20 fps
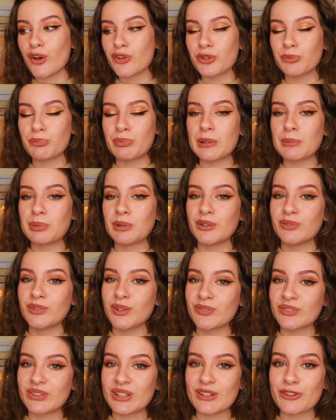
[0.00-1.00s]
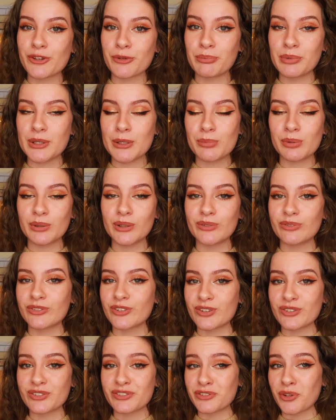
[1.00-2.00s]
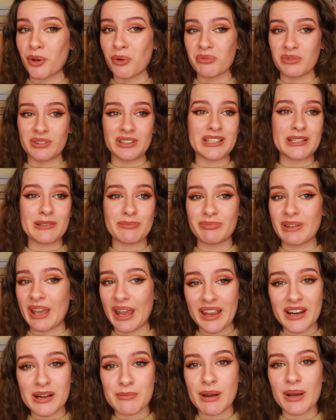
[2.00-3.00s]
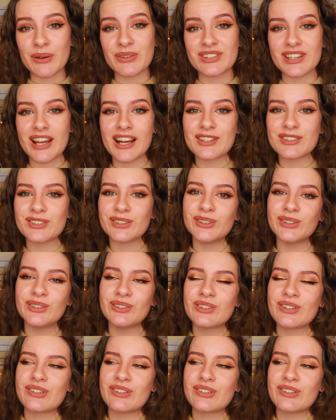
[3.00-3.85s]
Some people have loved it, some people have just not really cared about it at all,